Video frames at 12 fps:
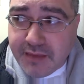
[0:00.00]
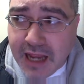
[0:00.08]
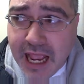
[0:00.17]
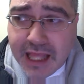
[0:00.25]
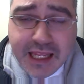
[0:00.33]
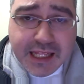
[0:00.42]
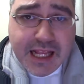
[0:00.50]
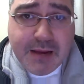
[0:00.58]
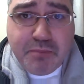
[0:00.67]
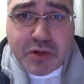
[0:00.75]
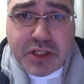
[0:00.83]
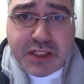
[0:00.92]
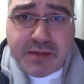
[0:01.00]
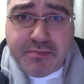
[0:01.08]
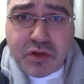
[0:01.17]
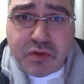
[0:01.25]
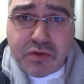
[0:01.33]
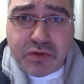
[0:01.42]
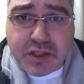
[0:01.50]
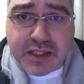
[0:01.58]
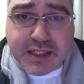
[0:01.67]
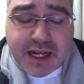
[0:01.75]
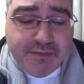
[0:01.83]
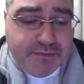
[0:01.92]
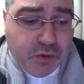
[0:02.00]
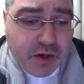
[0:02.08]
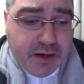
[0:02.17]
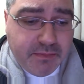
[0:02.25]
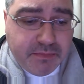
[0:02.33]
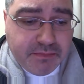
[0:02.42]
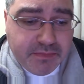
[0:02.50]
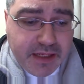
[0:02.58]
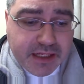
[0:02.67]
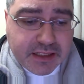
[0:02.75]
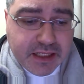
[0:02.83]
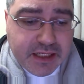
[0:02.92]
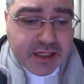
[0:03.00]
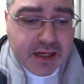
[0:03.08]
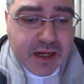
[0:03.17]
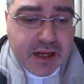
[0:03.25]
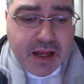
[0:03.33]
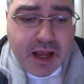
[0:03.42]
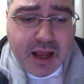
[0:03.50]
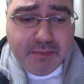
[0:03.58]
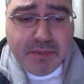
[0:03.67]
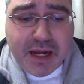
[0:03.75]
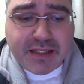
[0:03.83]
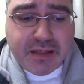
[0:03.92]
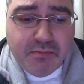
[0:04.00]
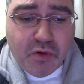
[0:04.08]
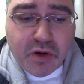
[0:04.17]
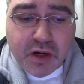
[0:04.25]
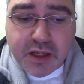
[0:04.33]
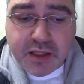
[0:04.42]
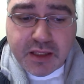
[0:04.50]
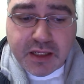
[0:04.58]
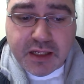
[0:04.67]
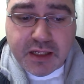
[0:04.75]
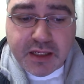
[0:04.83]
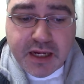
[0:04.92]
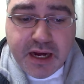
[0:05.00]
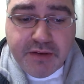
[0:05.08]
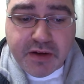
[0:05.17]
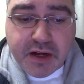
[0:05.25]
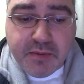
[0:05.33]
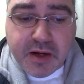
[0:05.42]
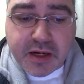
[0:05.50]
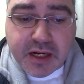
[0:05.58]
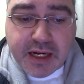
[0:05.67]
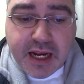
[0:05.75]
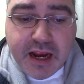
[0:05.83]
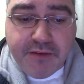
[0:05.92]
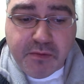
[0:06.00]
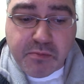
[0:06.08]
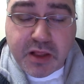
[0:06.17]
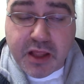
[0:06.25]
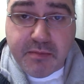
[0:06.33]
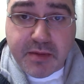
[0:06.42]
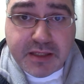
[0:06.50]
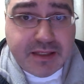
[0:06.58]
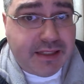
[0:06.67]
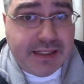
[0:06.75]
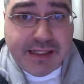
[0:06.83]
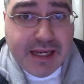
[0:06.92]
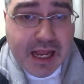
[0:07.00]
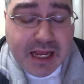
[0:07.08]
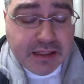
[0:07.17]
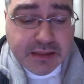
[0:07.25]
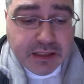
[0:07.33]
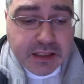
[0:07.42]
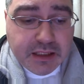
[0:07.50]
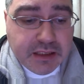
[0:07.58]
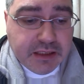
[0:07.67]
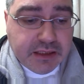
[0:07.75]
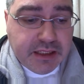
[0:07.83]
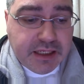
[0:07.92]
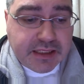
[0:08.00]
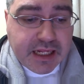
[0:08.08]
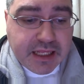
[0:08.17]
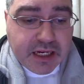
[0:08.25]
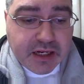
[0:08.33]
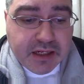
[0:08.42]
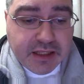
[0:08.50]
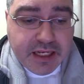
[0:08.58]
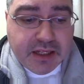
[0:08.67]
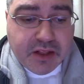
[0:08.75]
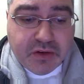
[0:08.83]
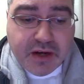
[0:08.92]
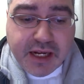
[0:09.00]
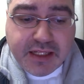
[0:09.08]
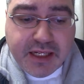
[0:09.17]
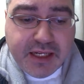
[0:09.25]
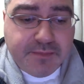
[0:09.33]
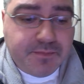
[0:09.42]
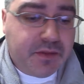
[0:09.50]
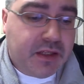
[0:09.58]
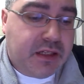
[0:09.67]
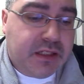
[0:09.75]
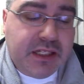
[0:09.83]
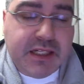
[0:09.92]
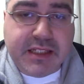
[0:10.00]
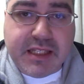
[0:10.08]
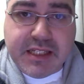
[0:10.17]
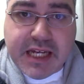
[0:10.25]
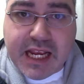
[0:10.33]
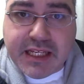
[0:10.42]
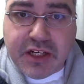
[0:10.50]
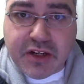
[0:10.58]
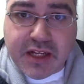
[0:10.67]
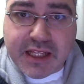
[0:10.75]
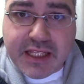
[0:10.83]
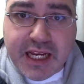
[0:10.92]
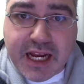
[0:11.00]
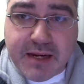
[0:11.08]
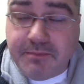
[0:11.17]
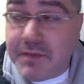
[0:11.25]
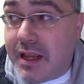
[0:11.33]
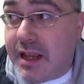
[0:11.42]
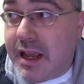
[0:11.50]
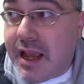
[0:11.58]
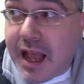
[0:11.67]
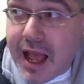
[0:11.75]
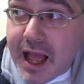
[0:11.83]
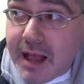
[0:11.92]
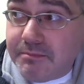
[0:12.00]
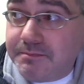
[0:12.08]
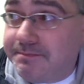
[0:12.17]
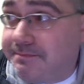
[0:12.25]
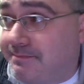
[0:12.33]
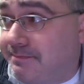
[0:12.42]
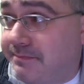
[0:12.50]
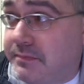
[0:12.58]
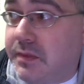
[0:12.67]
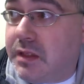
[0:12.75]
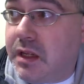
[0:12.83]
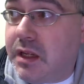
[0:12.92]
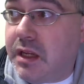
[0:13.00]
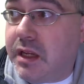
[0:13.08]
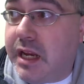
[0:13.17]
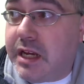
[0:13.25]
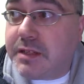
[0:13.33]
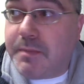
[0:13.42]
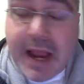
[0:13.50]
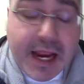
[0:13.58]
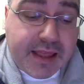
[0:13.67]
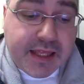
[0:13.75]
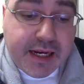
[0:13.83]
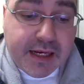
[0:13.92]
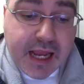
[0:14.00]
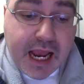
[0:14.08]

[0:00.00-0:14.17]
I think that pushes him through to the top 40 easily. Uh, Basamora, the African American guy from Columbus, nah, he's not that good. Leah Laurenti, she's the jazzy girl at the end. Um, here's my thing.